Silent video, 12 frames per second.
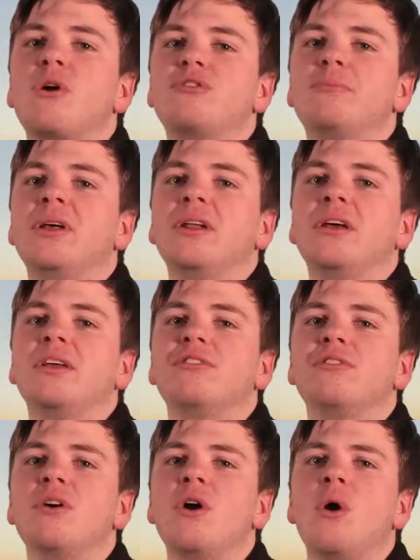
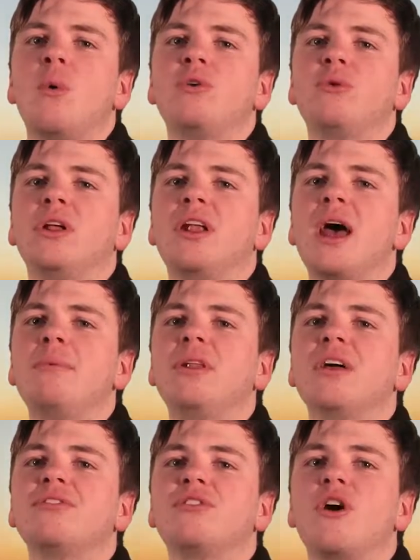possibilities, which will
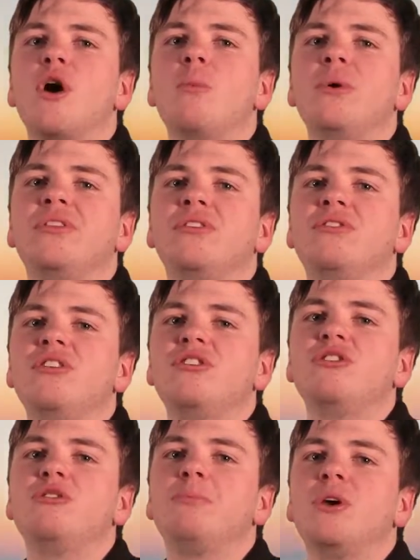enable us to help with
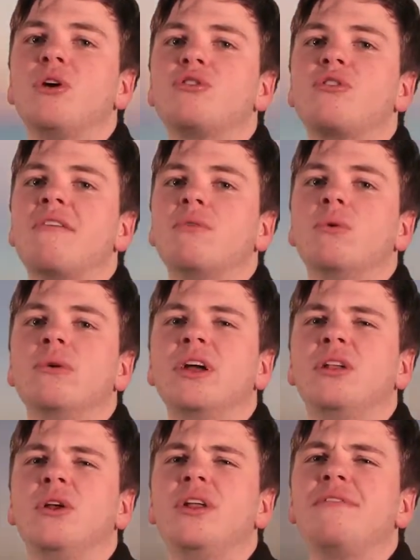decisions beyond travel,
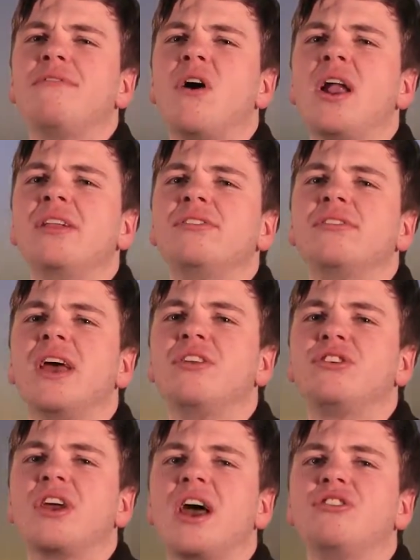including finance,
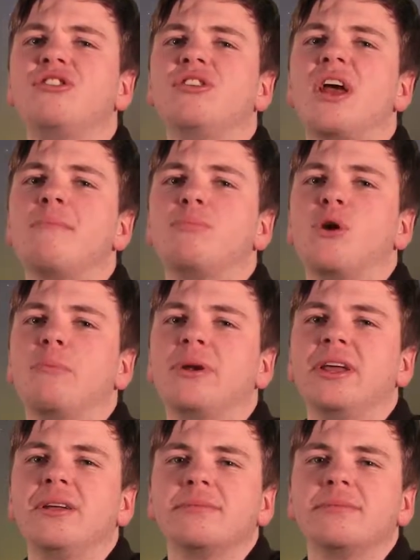education, and property.